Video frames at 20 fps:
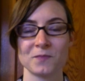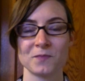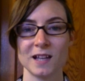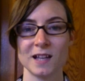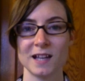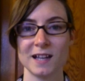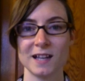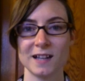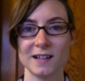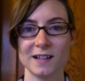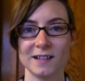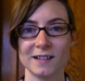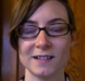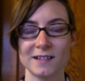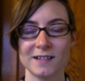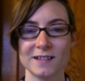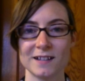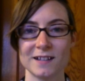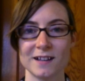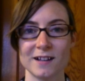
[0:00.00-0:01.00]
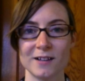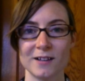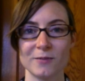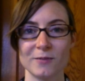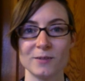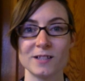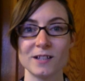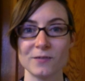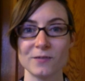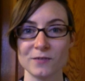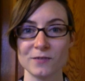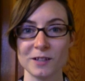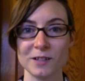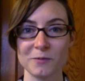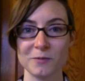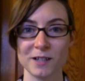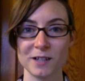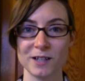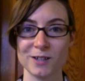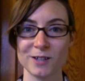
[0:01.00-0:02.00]
And we definitely
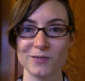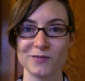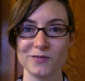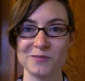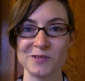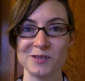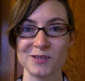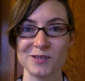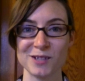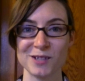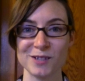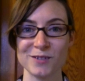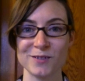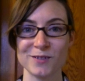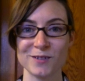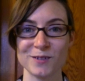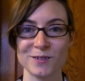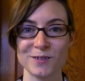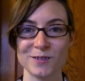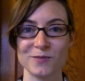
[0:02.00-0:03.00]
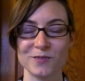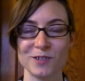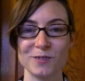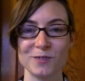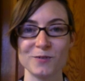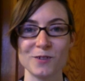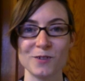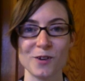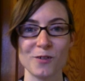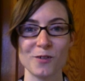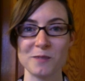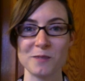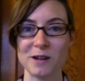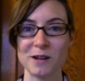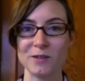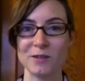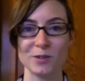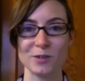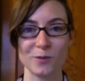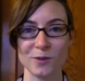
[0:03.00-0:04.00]
want to hear from you too. So if you know
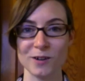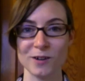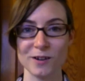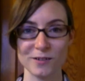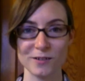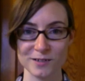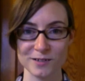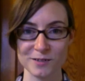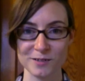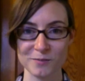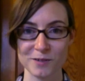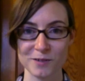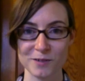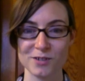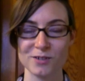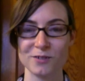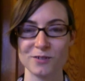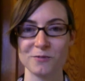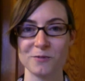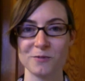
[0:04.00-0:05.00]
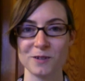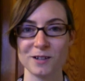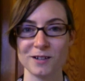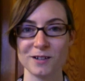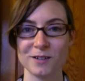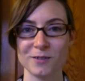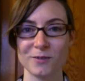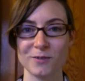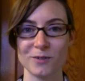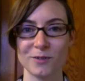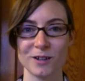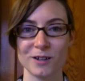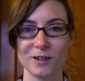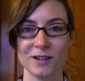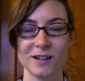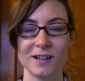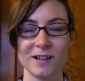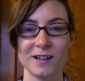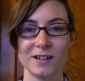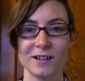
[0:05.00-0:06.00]
about your other dimensional work or
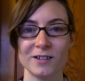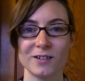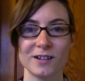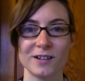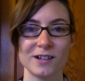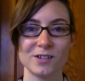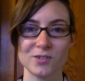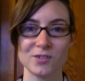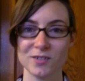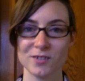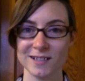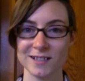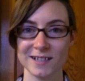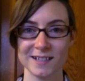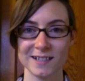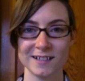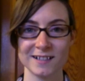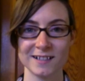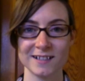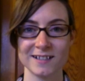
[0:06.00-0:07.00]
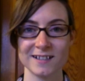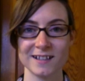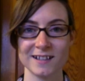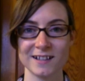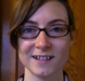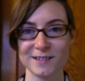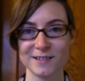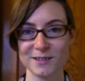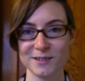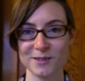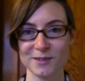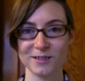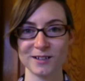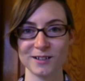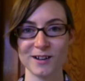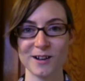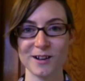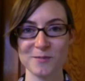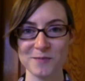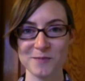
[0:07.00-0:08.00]
you're interested in this, let us know in the
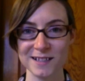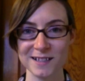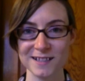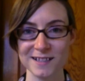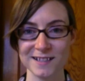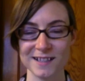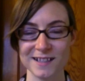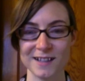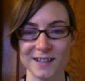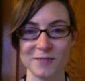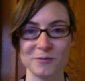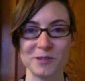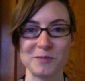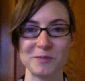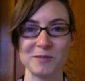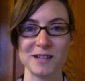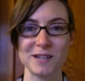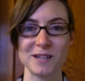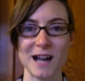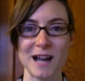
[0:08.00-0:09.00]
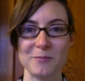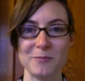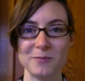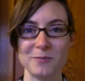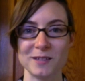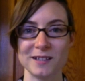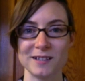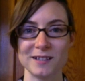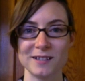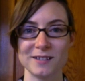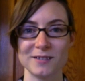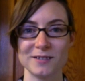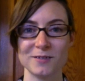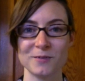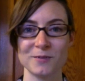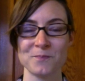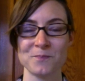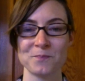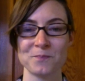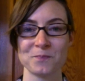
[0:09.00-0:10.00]
comments, and we'd be happy
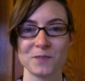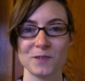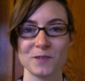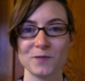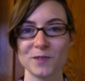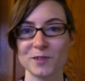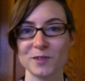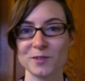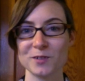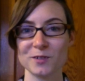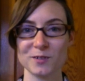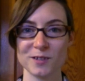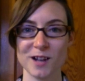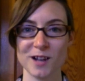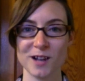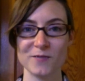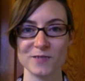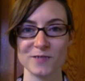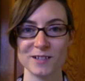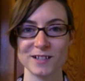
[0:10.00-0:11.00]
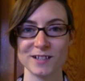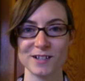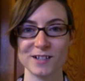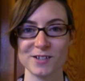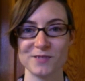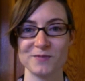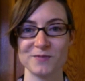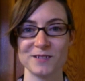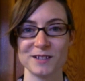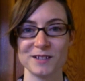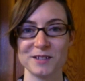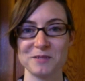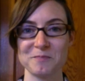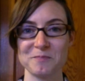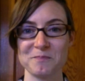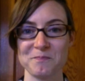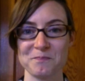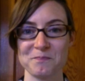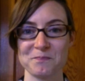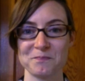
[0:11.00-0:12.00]
to further the conversation with you.
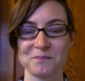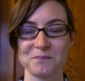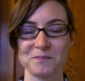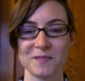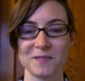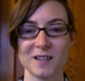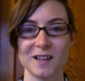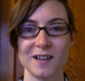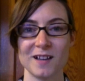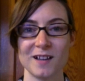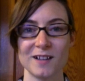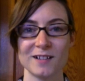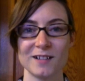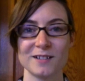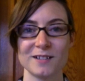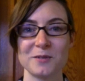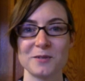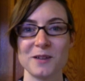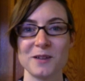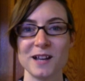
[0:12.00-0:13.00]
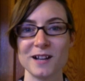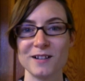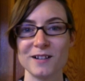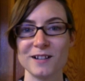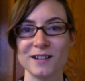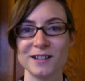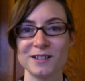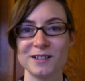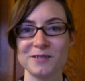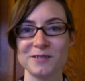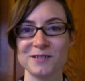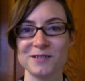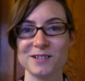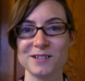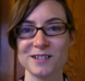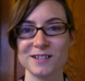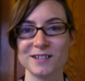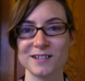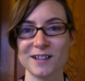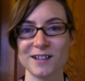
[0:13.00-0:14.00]
So Harry, you were
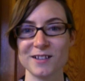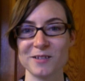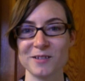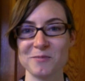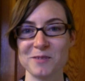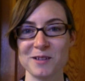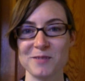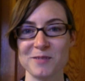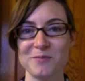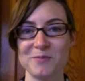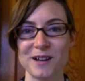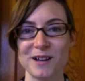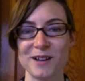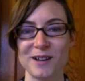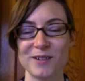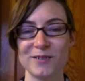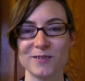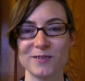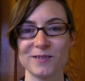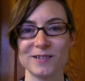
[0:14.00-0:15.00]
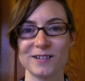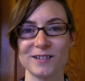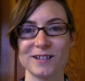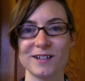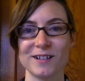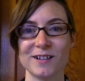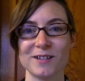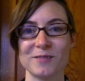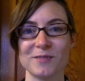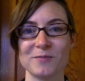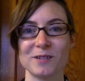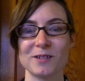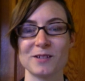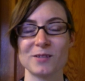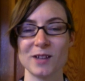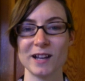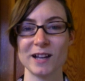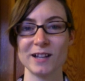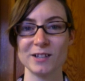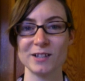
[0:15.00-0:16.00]
just telling me about a
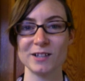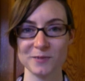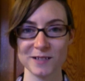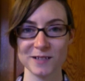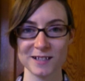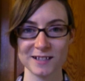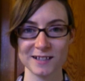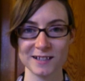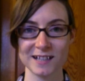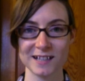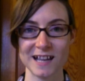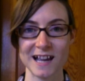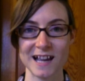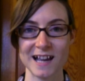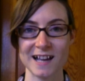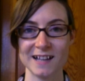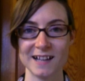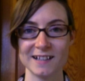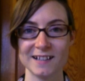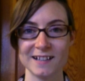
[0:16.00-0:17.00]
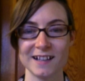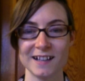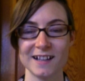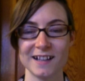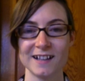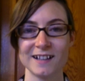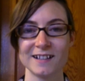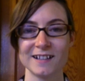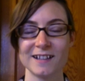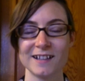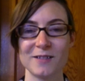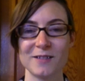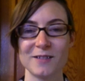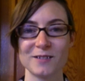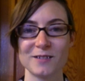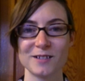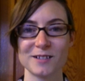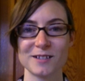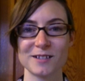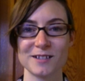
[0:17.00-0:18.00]
client you recently had that
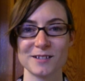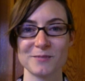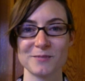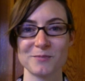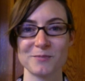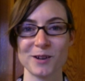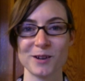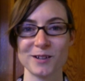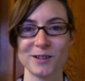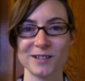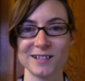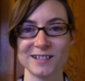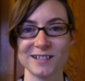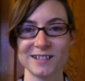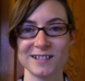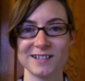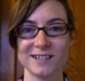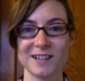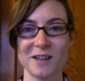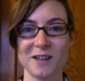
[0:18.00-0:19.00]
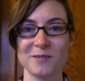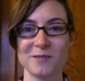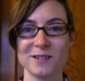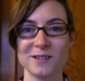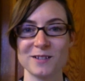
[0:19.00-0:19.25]
was pertinent to this topic.